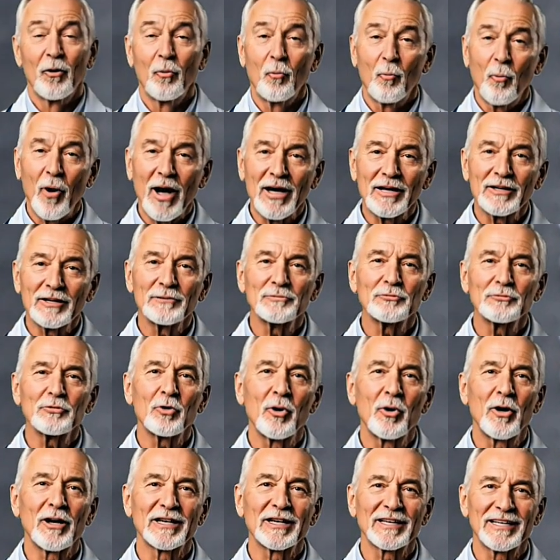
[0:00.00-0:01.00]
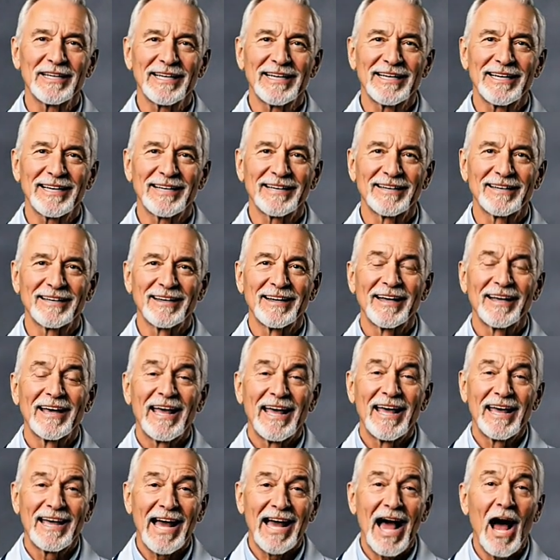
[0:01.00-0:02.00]
you noticed lately that your shoulders
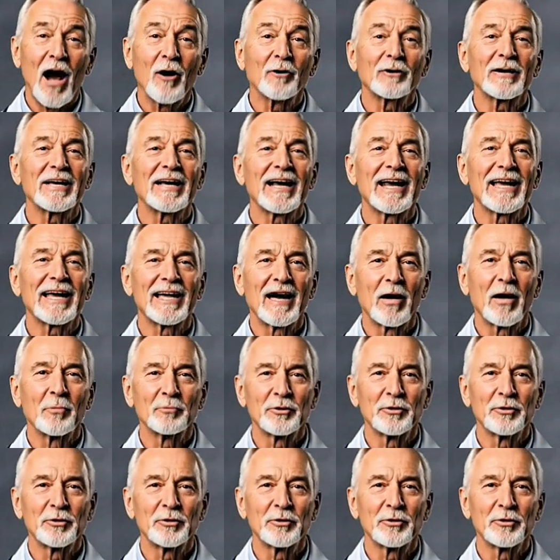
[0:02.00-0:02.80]
are starting to round